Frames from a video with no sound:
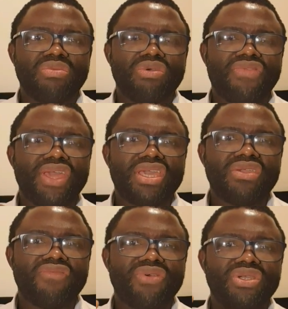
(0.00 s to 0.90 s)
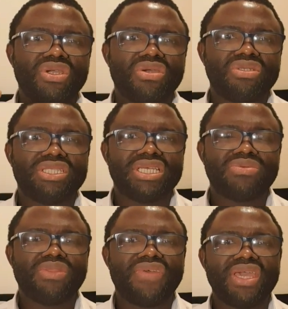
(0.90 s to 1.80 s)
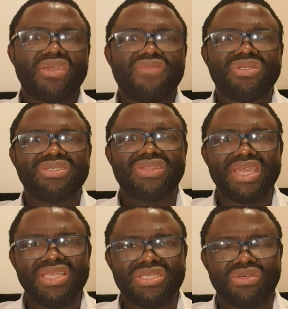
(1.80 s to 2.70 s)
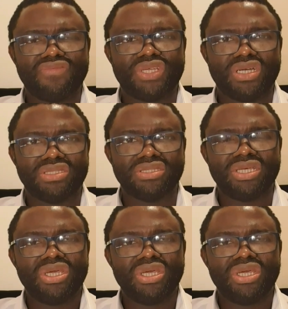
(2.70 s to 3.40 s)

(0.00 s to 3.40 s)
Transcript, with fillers: We thank you for your goodness. We thank you for the things you've done.